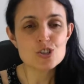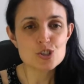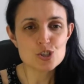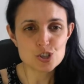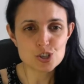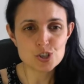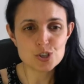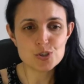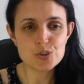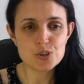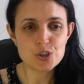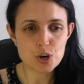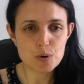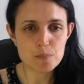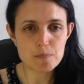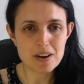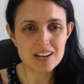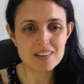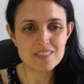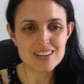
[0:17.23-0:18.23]
to your
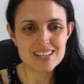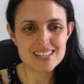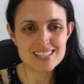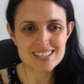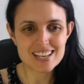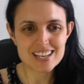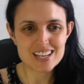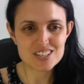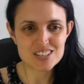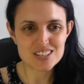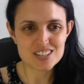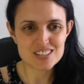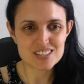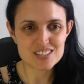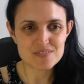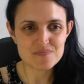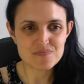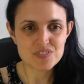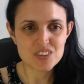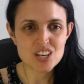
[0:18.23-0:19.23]
manifestations.